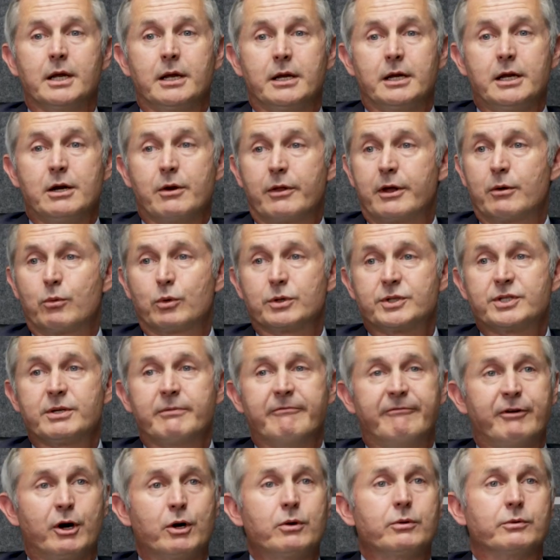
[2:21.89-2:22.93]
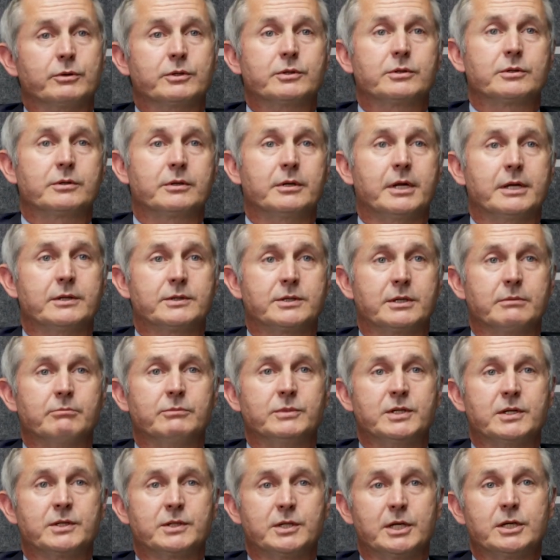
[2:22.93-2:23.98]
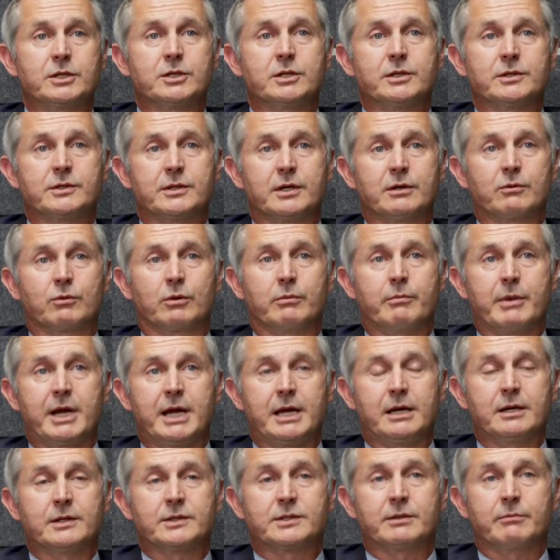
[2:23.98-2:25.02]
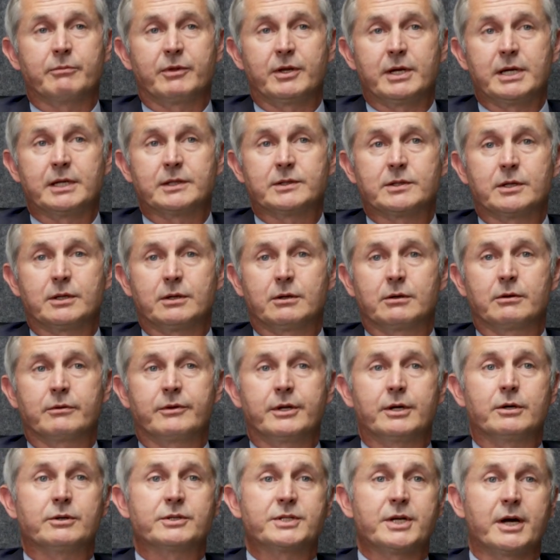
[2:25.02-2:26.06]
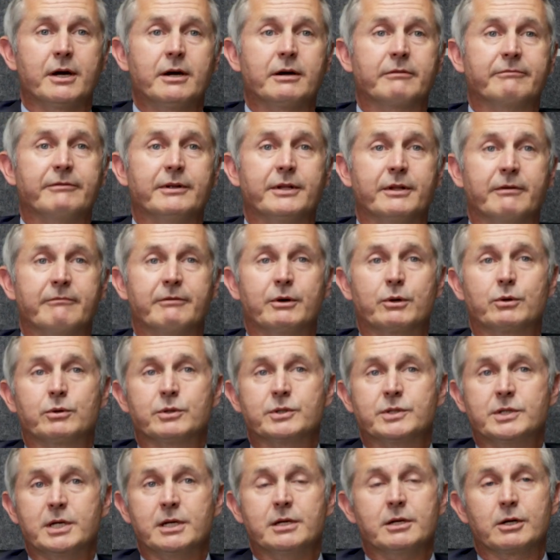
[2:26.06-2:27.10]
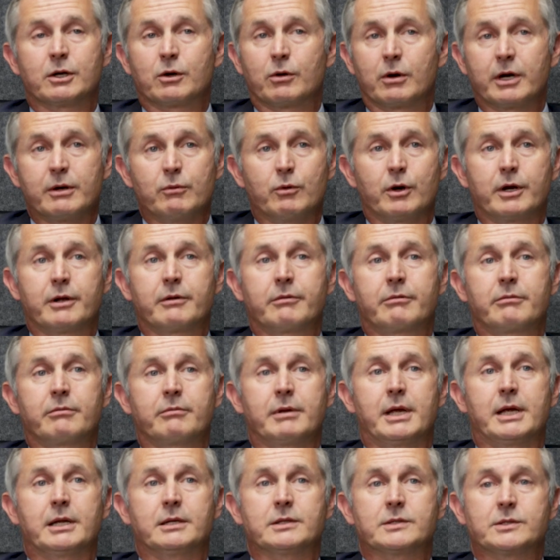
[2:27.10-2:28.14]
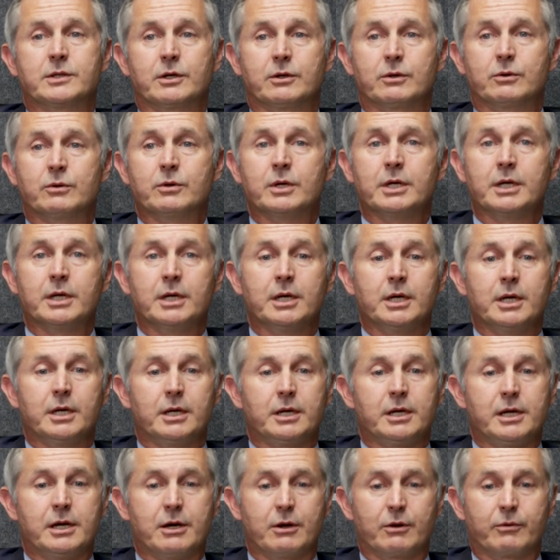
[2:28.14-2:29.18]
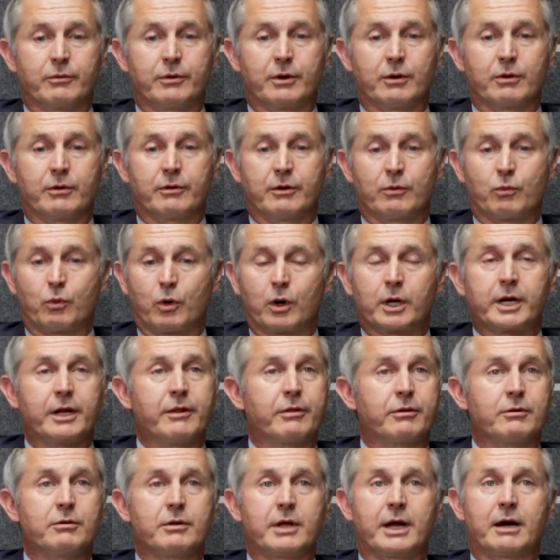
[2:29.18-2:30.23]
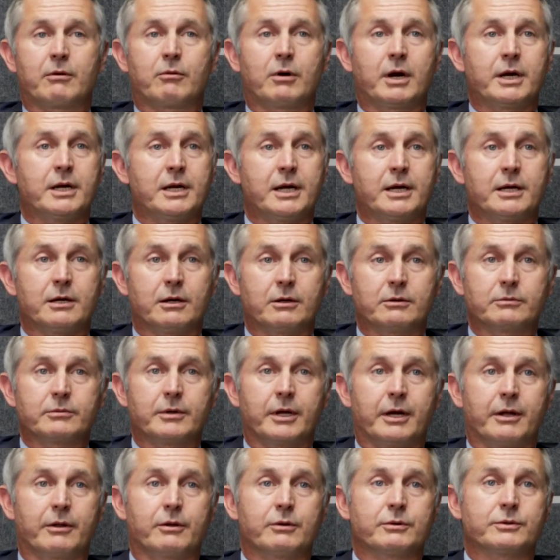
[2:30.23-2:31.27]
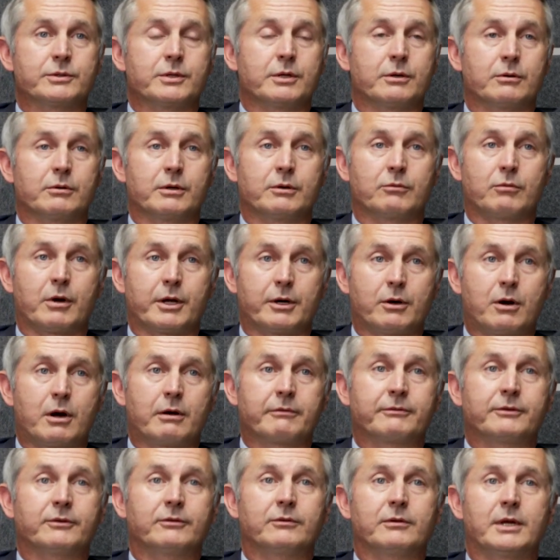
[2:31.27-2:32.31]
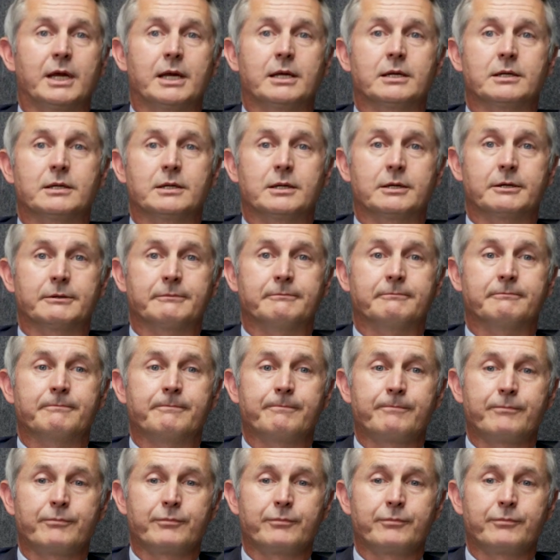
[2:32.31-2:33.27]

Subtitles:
there were some votes and some decisions that were made and some things that are tough and the voters didn't agree with. And so, they're working through that right now, those that are in runoffs. And